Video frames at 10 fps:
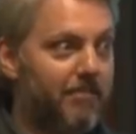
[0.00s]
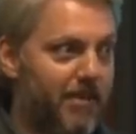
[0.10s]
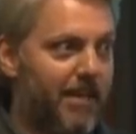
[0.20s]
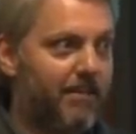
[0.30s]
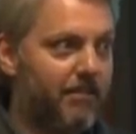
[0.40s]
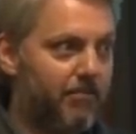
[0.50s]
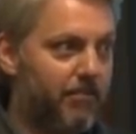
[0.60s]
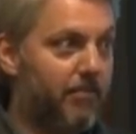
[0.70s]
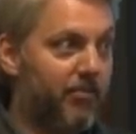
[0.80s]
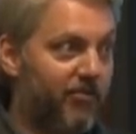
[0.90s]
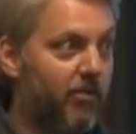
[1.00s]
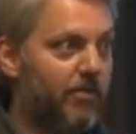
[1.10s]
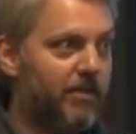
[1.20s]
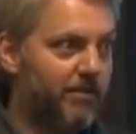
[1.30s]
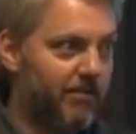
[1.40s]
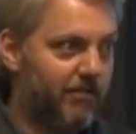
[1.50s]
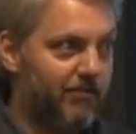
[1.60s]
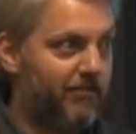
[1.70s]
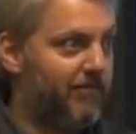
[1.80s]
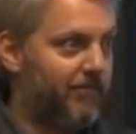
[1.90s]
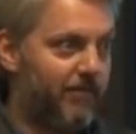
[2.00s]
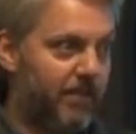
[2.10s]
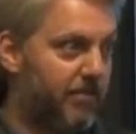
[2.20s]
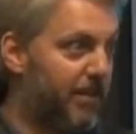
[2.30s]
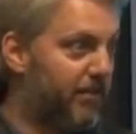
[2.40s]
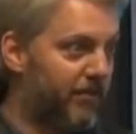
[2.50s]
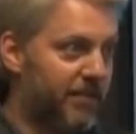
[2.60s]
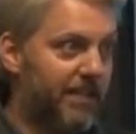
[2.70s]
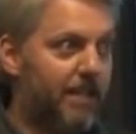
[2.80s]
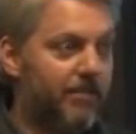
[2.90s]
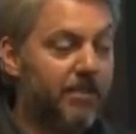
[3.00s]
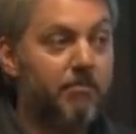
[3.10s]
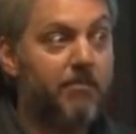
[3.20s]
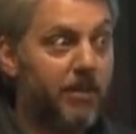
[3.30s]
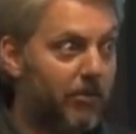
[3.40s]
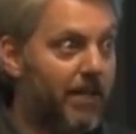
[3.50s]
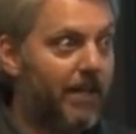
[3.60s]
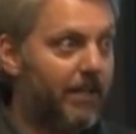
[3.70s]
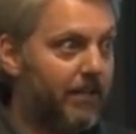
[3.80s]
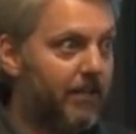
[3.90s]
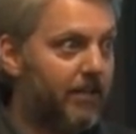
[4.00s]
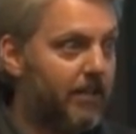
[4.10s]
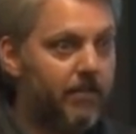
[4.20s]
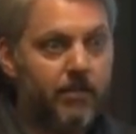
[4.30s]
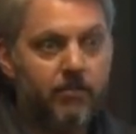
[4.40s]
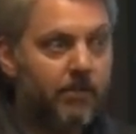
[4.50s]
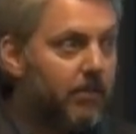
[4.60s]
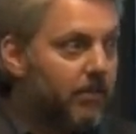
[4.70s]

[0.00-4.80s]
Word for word: to impact the, the performance of these big university endowments in a big way. I mean,